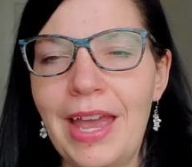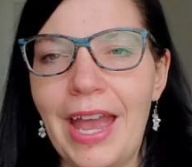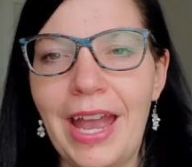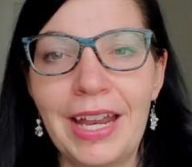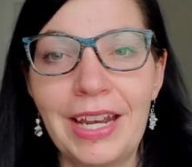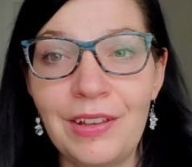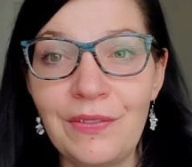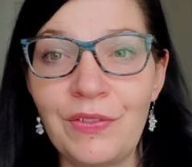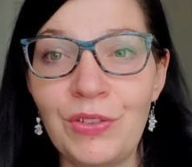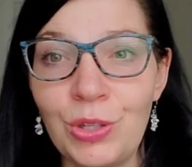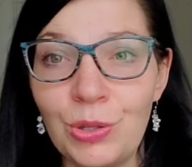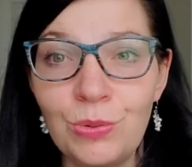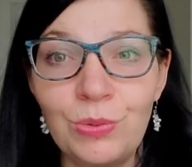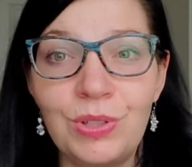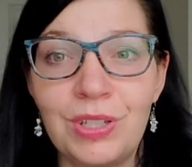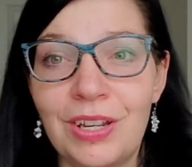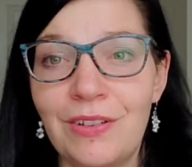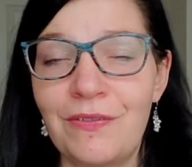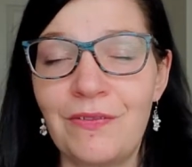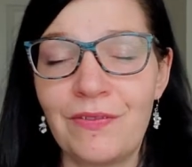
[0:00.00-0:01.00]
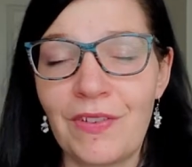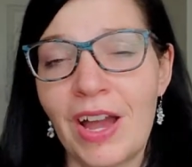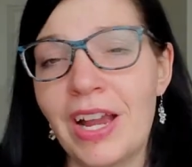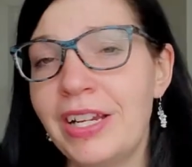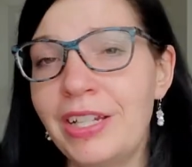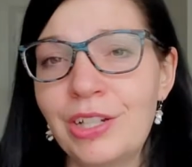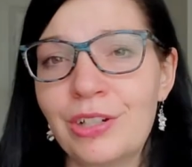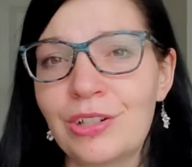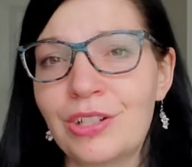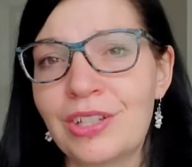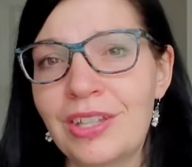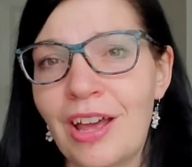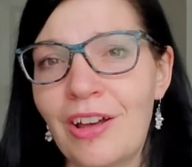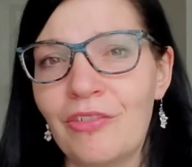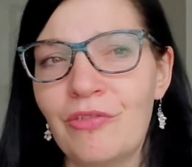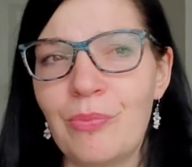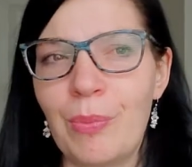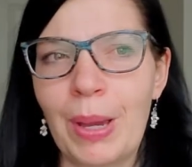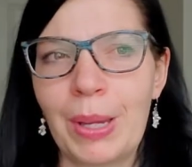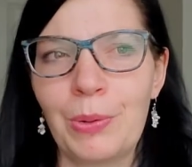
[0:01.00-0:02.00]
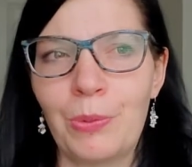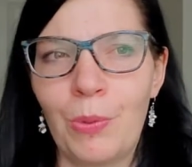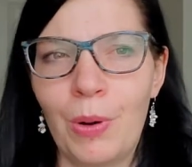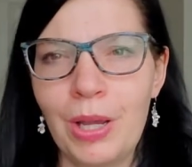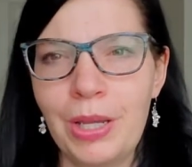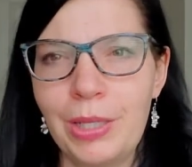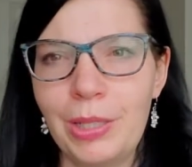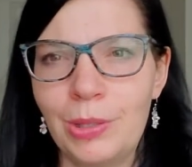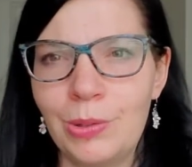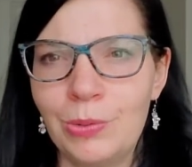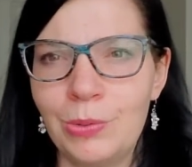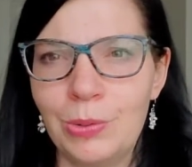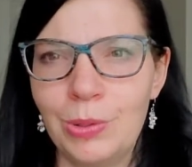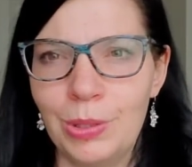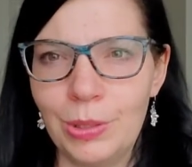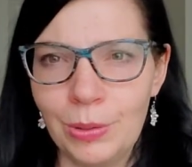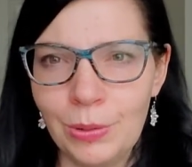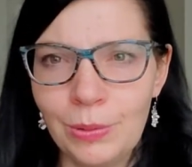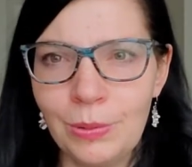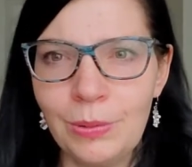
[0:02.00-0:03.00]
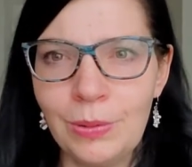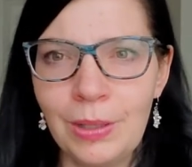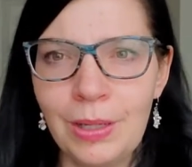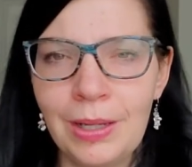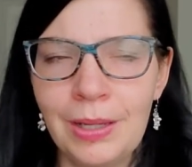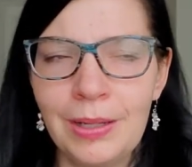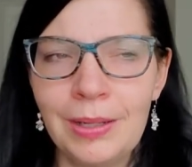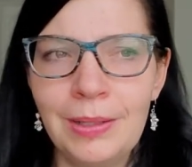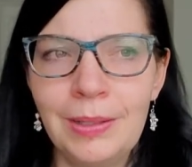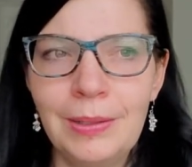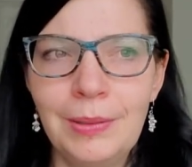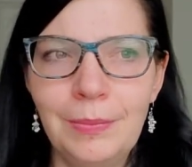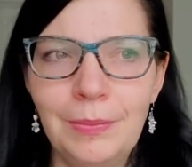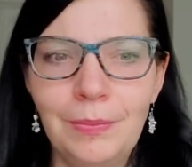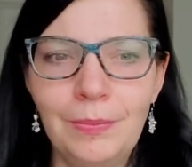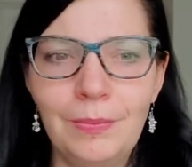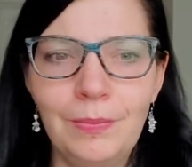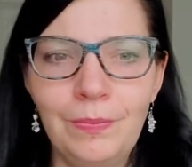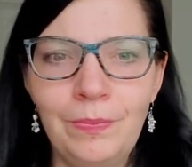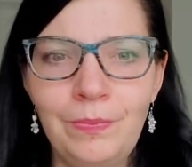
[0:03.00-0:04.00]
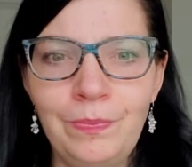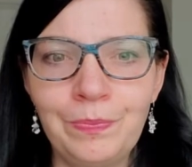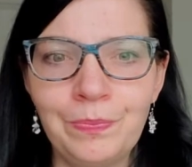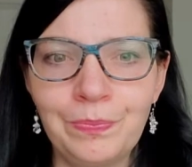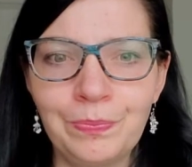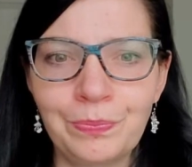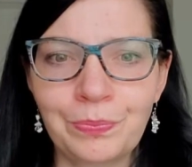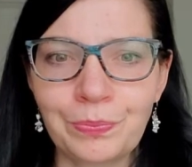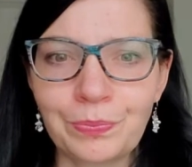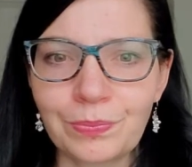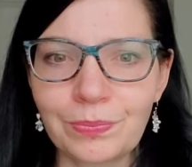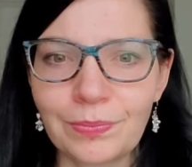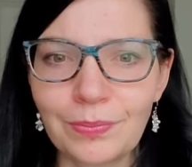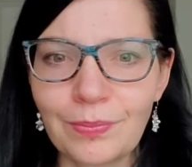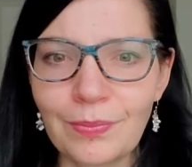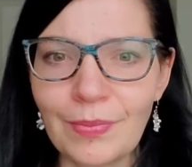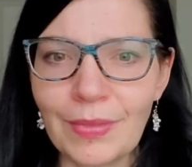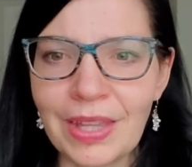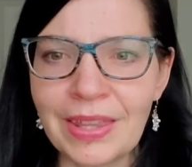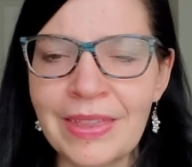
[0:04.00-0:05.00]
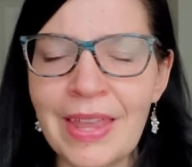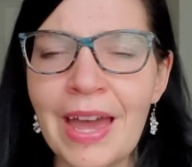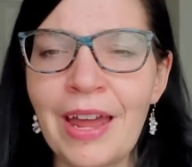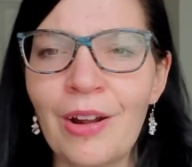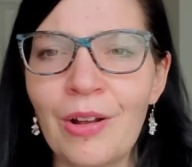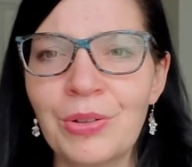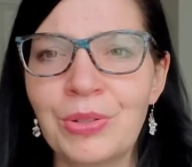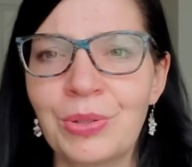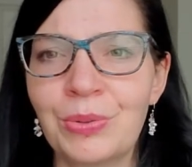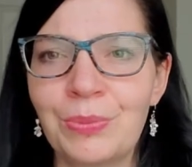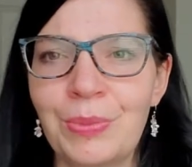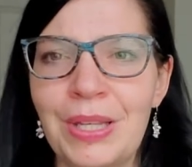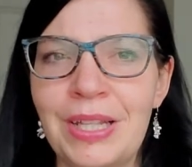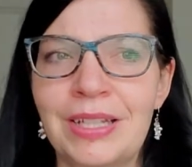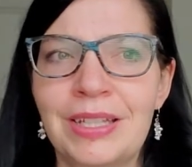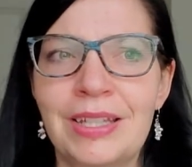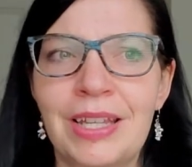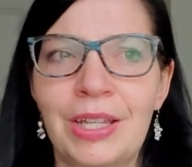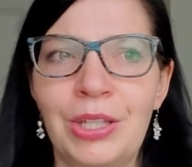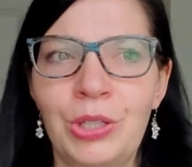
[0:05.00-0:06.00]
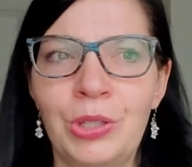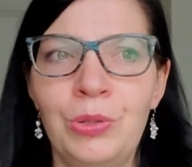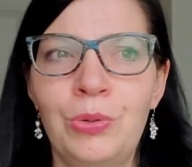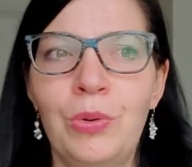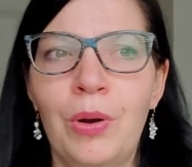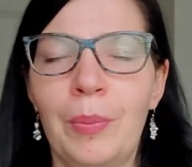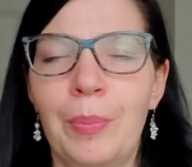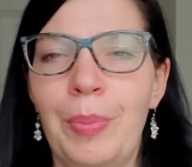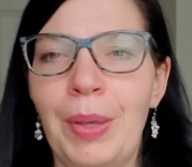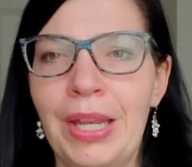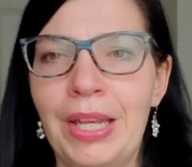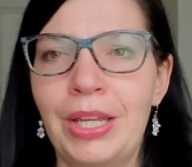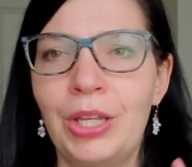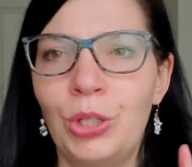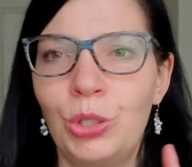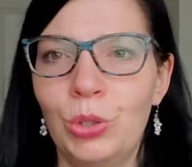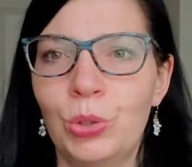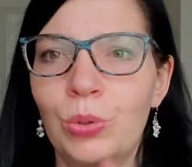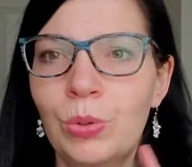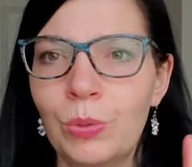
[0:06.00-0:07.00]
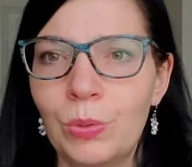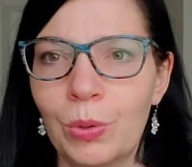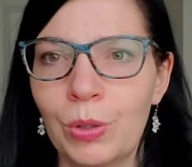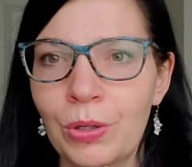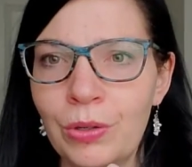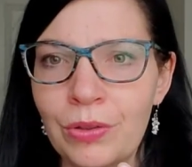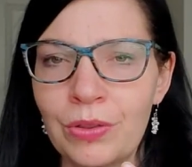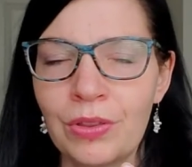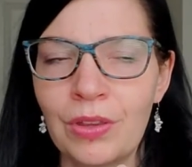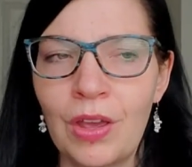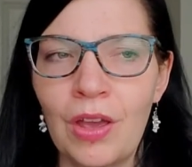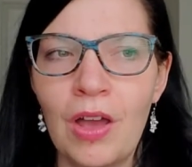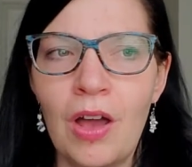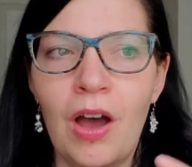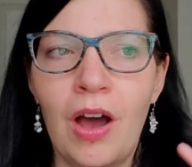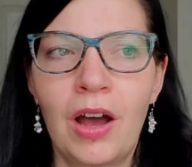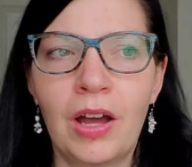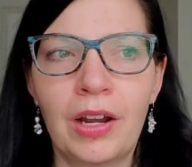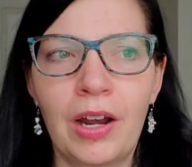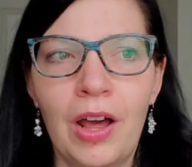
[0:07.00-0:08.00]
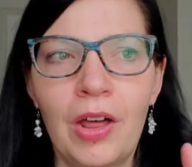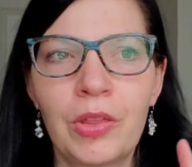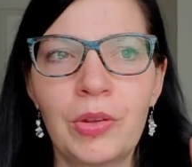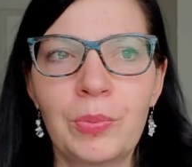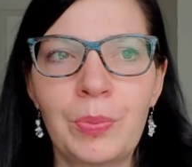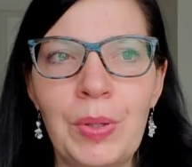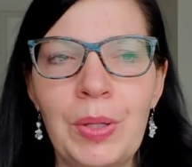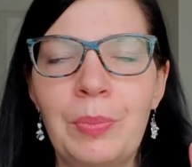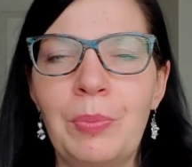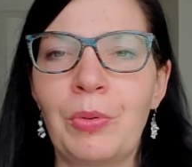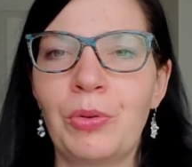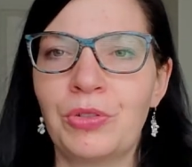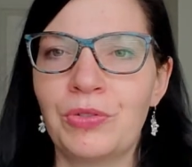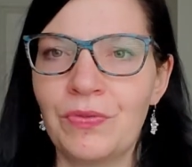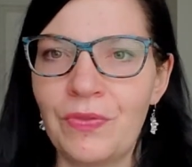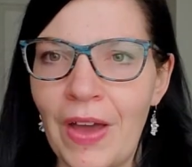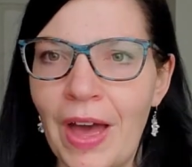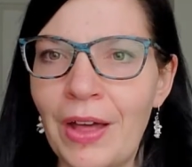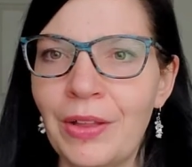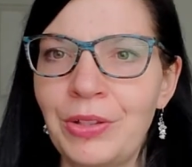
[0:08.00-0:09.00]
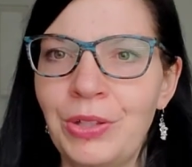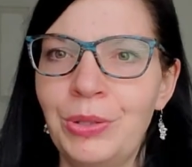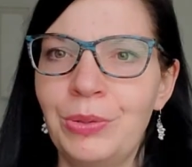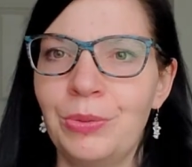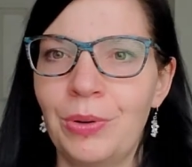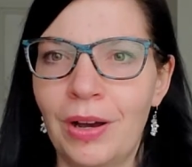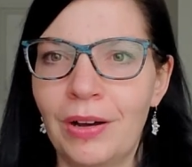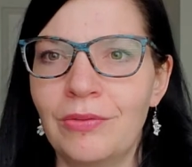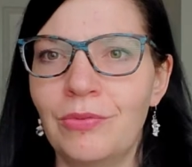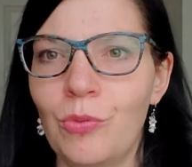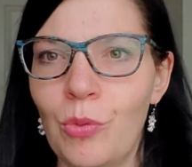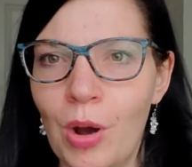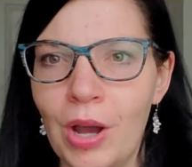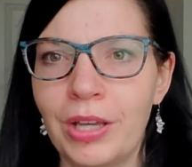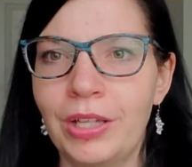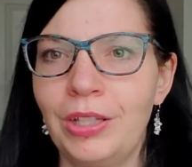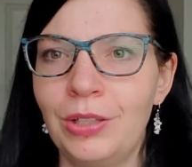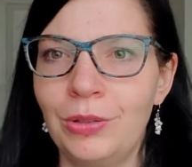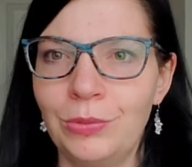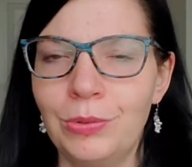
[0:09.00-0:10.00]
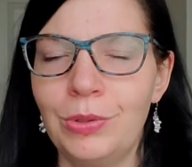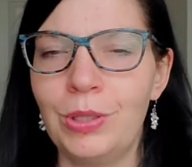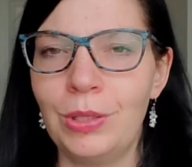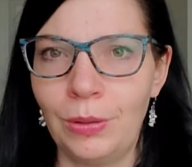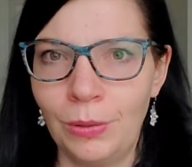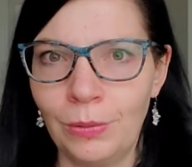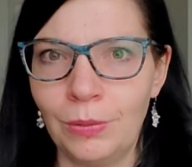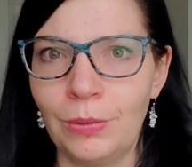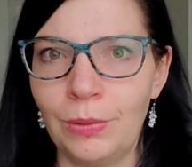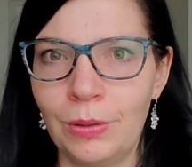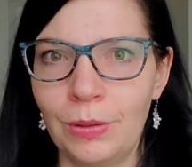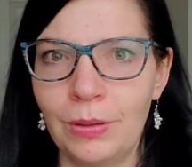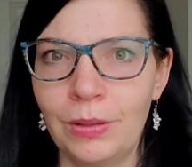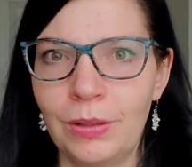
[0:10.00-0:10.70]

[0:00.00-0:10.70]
And if you define yourself by what you do, that also means that you are pinning your worth on other people's value of what you do.